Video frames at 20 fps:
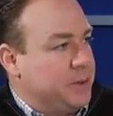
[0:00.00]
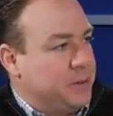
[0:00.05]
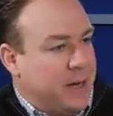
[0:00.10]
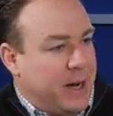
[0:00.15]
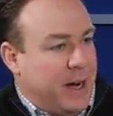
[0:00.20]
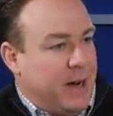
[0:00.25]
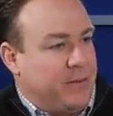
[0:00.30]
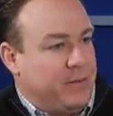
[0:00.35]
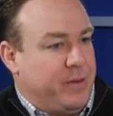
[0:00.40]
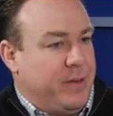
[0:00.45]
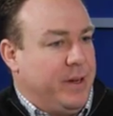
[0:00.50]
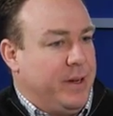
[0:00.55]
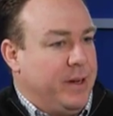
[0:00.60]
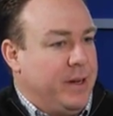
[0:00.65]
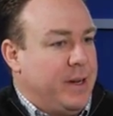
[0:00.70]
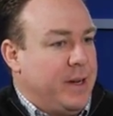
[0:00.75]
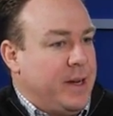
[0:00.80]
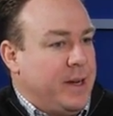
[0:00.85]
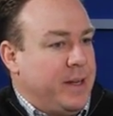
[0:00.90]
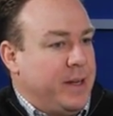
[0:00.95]
you have
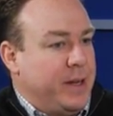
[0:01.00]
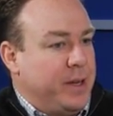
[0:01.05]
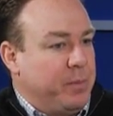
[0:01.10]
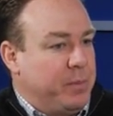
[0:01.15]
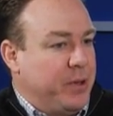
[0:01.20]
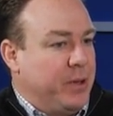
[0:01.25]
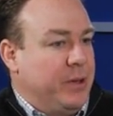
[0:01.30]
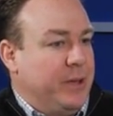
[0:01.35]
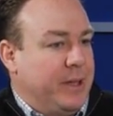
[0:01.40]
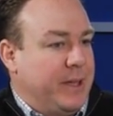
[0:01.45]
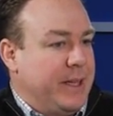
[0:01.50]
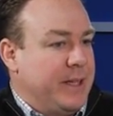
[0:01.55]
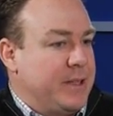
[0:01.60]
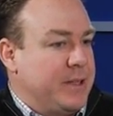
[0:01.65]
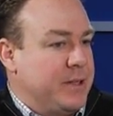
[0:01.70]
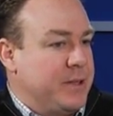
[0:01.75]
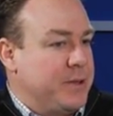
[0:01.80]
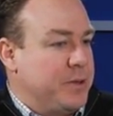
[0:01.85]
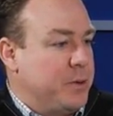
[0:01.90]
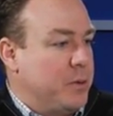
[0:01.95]
the ability
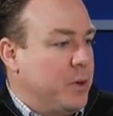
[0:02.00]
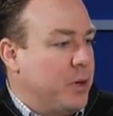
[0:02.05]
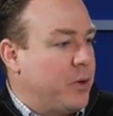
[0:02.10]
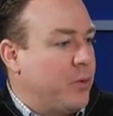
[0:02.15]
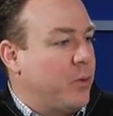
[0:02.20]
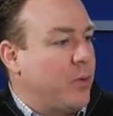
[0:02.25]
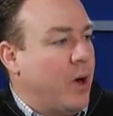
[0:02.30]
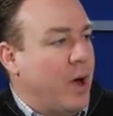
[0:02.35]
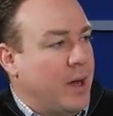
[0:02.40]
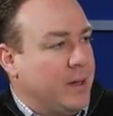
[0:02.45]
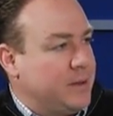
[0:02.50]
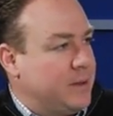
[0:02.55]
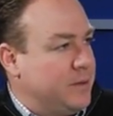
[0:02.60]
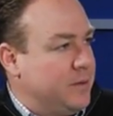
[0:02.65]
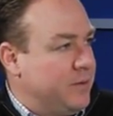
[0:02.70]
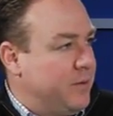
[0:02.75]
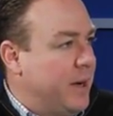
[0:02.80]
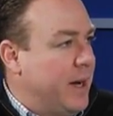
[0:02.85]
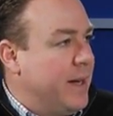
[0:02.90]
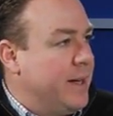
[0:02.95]
to do a
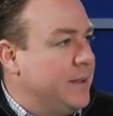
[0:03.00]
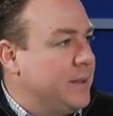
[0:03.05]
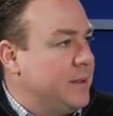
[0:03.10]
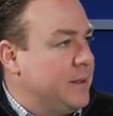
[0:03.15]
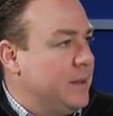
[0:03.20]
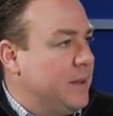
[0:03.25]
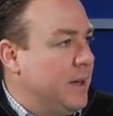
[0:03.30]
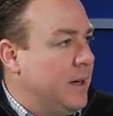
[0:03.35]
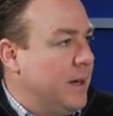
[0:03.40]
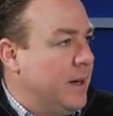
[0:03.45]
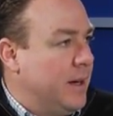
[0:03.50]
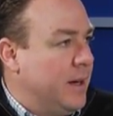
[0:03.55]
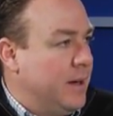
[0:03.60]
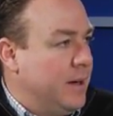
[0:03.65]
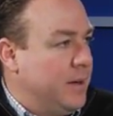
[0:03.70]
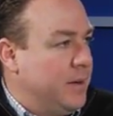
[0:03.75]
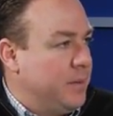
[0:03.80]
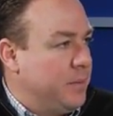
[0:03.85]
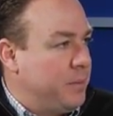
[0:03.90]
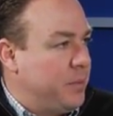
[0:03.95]
cross-device,
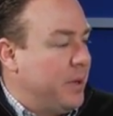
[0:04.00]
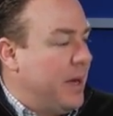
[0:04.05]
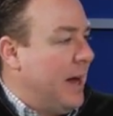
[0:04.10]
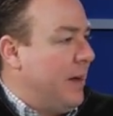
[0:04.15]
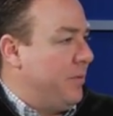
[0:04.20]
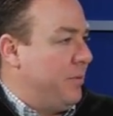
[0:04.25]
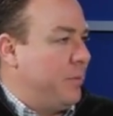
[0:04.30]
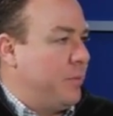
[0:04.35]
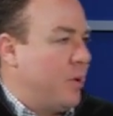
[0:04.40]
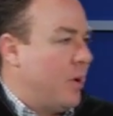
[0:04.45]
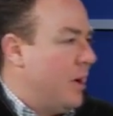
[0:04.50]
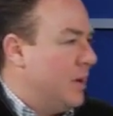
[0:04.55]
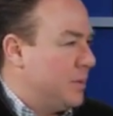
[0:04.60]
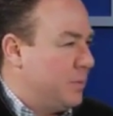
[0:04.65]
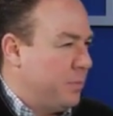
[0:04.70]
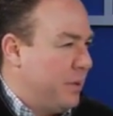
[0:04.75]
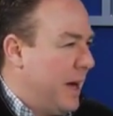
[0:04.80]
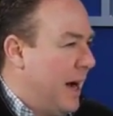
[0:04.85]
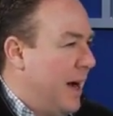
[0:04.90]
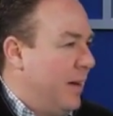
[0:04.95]

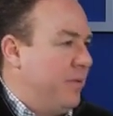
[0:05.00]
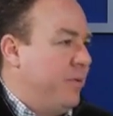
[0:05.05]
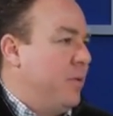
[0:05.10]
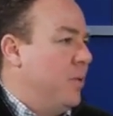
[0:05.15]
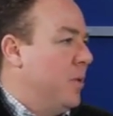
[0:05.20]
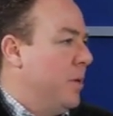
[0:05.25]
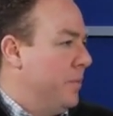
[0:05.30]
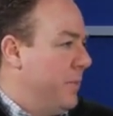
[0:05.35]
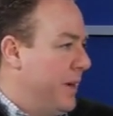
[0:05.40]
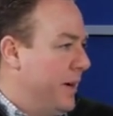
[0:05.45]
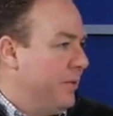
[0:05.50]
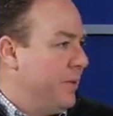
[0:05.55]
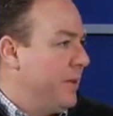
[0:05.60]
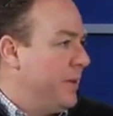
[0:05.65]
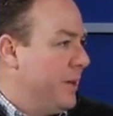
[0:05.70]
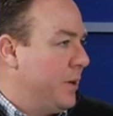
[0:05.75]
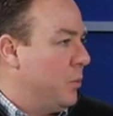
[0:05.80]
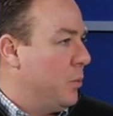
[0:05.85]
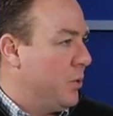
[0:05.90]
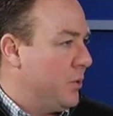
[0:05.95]
cross-platform and
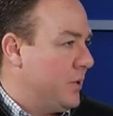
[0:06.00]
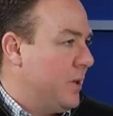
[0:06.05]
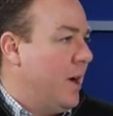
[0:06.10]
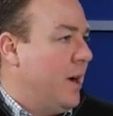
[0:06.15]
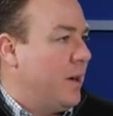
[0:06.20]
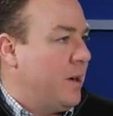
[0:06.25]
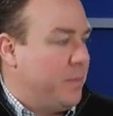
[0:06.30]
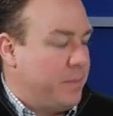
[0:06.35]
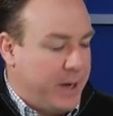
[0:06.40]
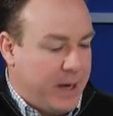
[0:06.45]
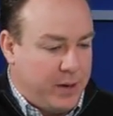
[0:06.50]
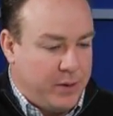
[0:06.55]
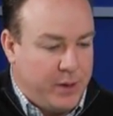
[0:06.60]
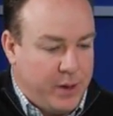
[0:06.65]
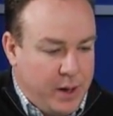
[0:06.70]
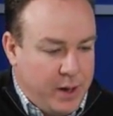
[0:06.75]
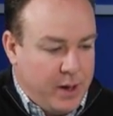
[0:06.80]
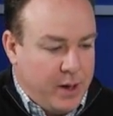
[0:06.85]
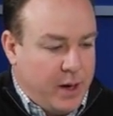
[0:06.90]
everything we'll talk about.